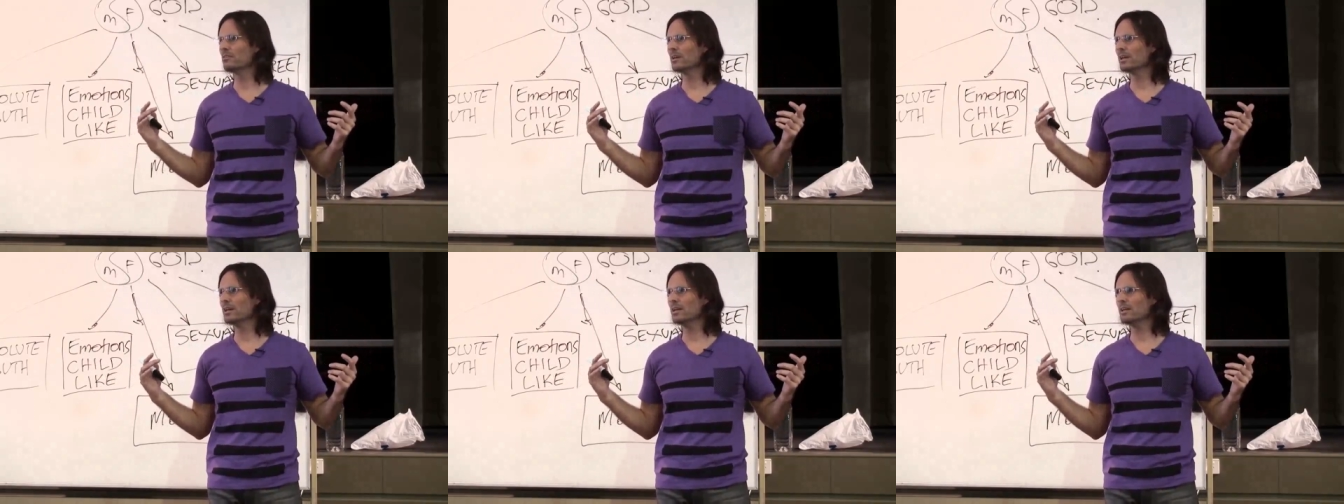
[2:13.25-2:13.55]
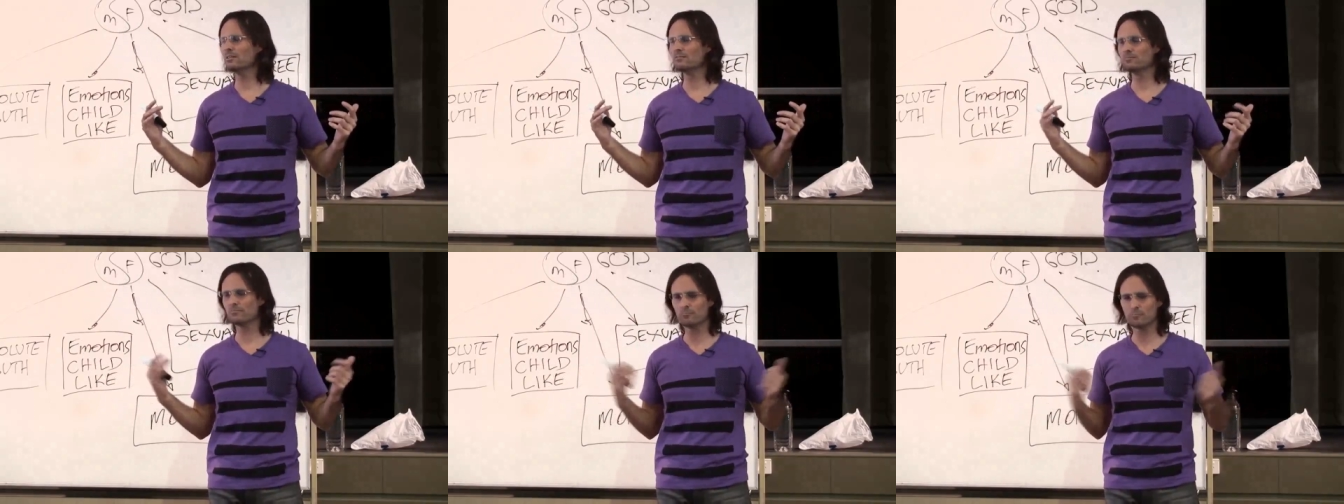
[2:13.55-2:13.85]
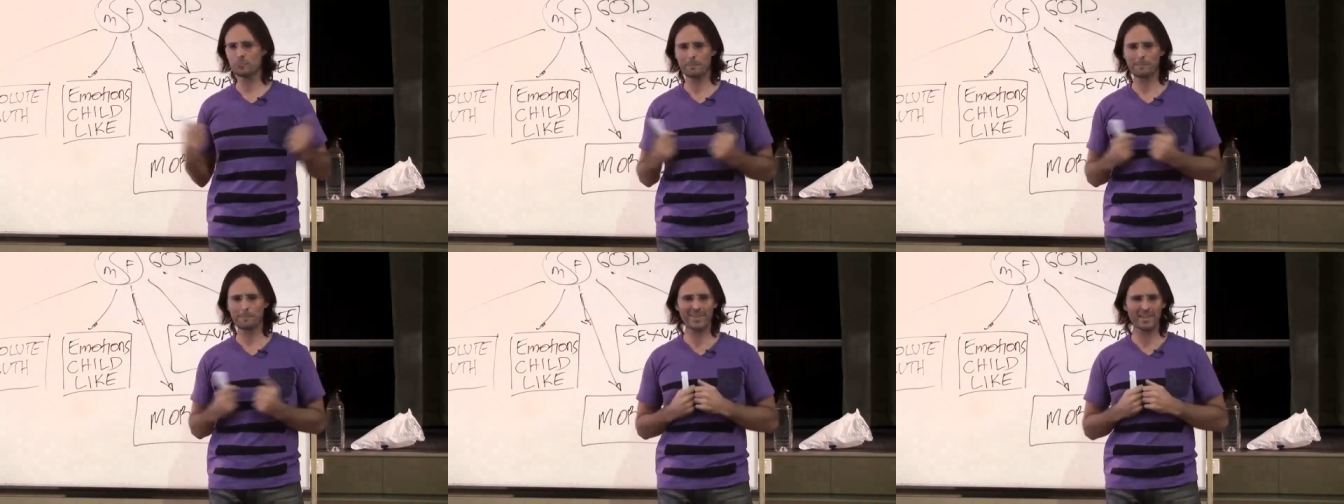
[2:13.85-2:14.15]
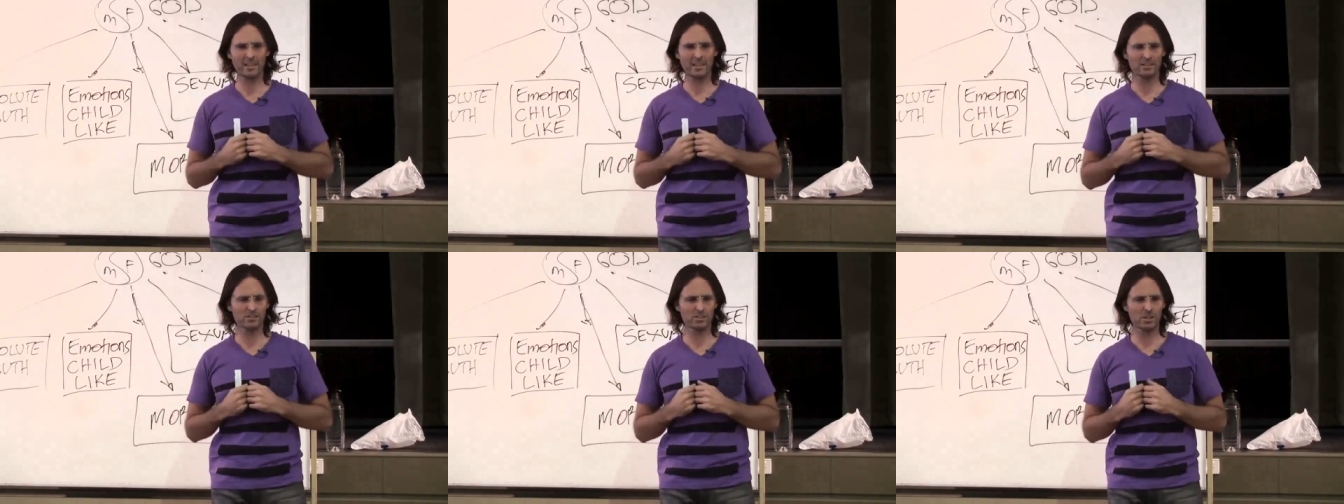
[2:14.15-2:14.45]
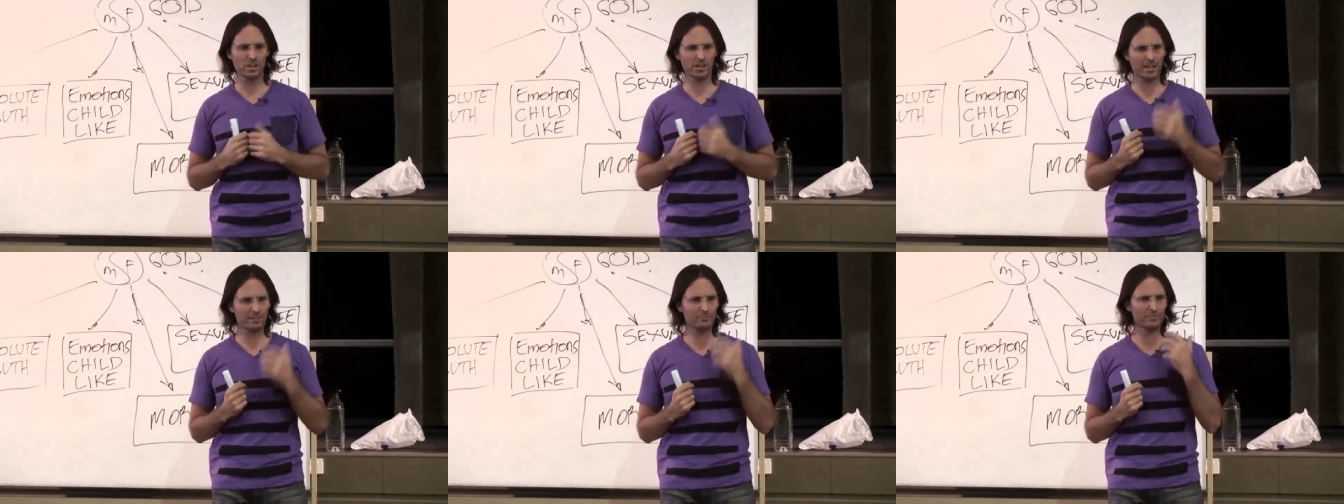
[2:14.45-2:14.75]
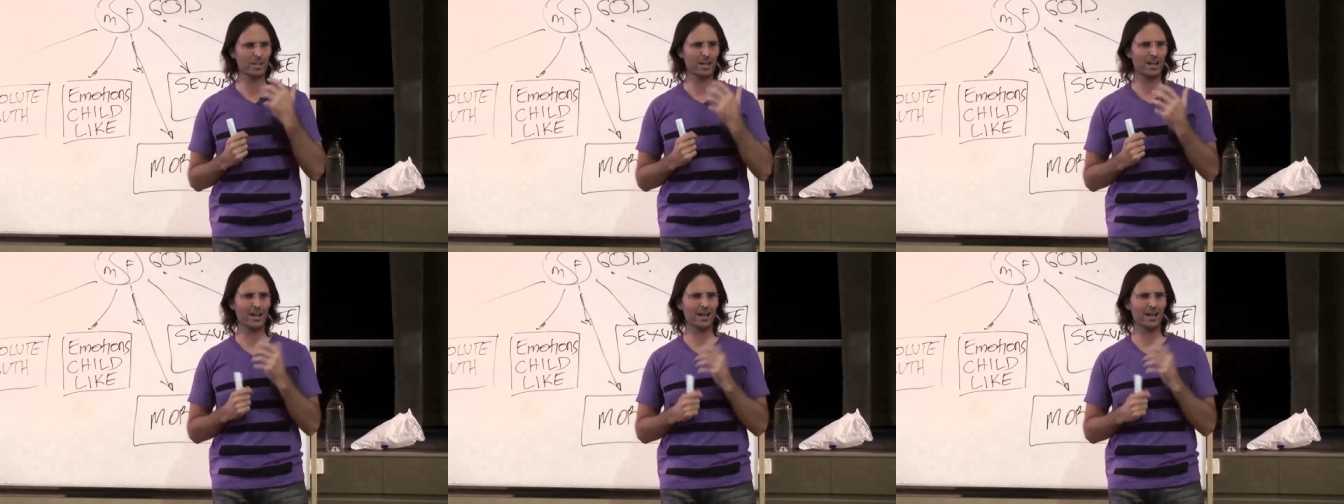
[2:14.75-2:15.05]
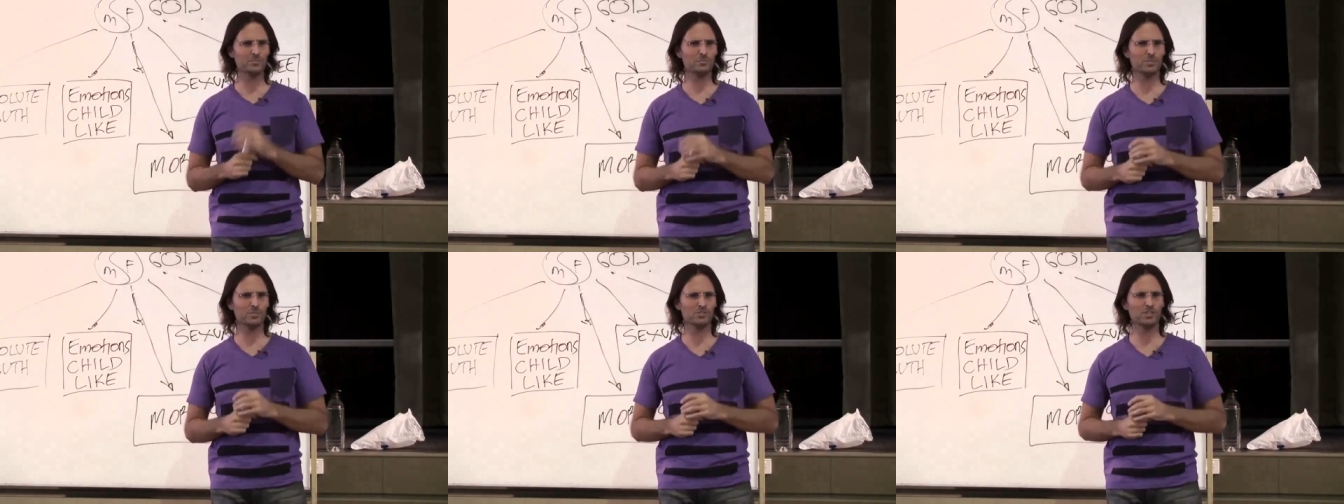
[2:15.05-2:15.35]
Right? So I'd have to
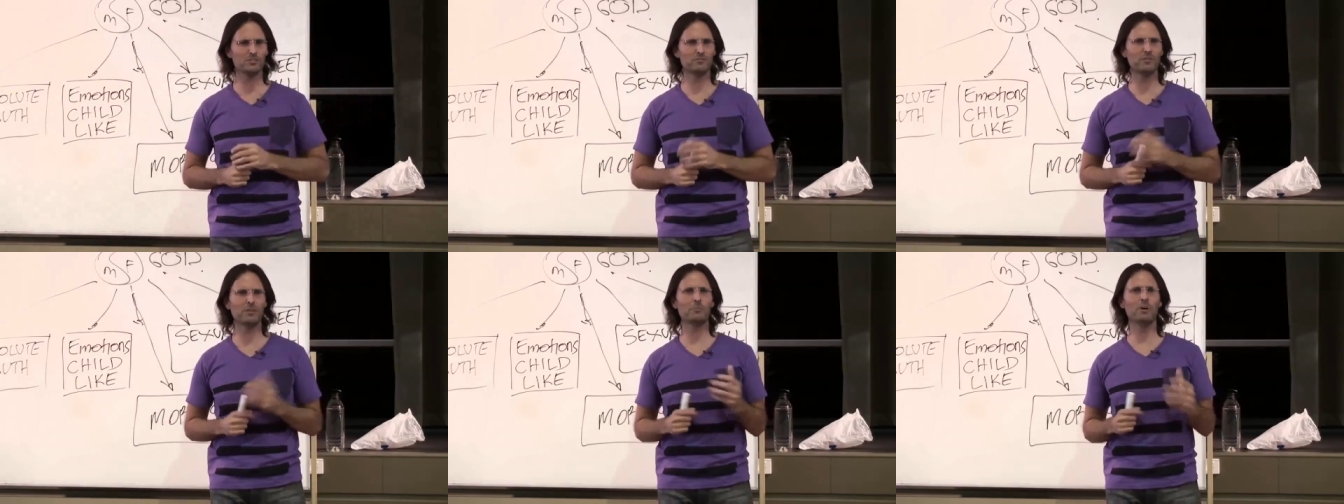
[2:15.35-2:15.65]
ask myself,